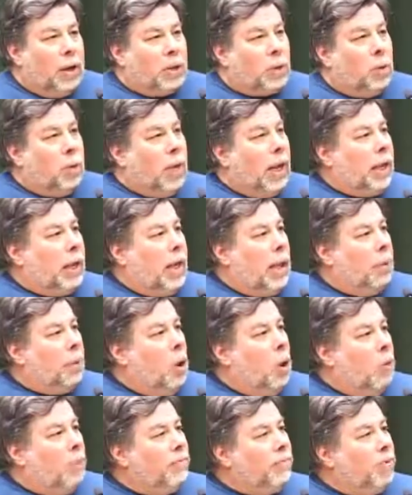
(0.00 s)
So when I came
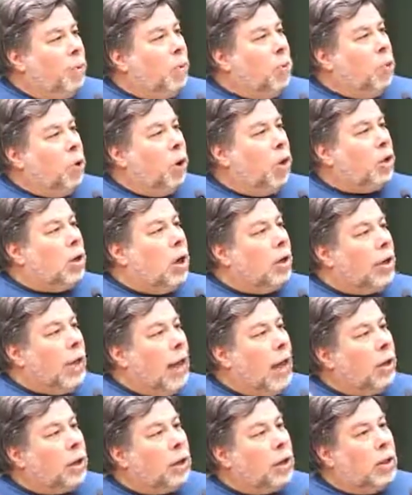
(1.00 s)
home from work on
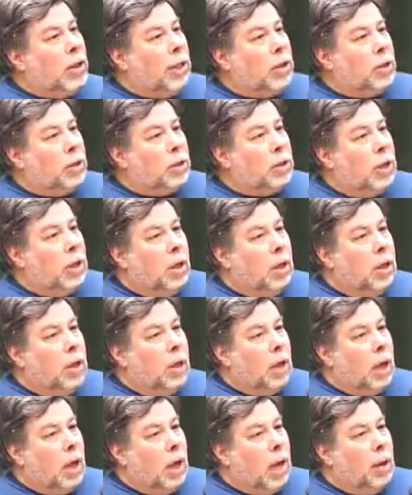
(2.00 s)
calculators,
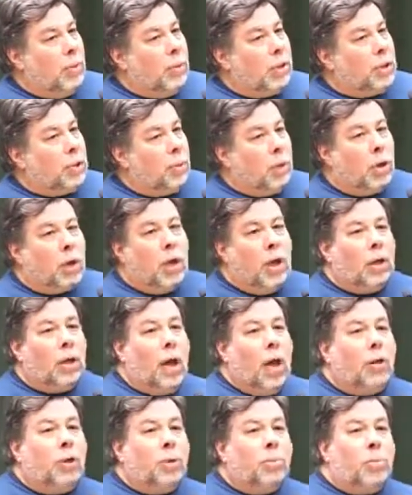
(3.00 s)
I went to work on
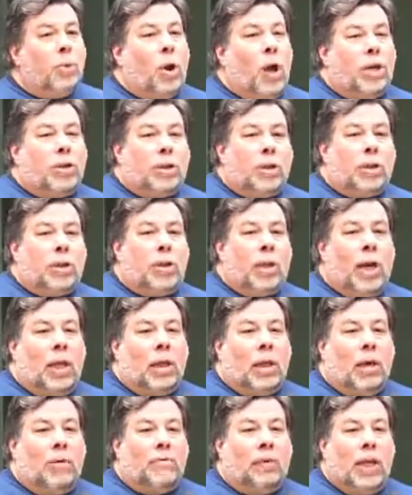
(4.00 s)
other projects that I
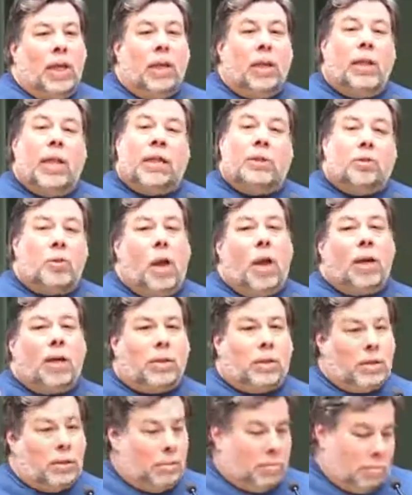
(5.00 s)
loved in
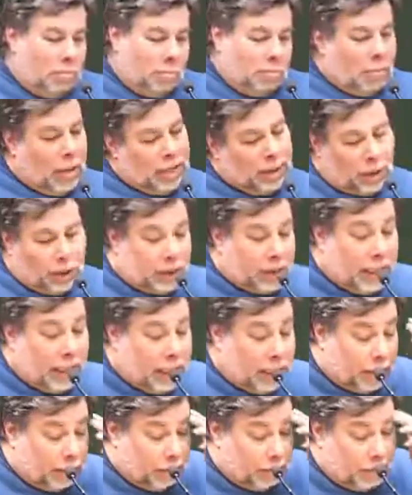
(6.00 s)
electronics. I just
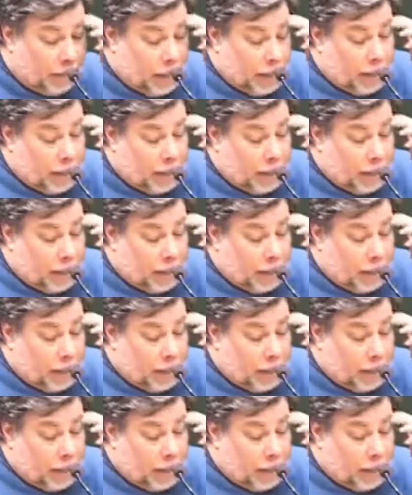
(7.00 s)
did it.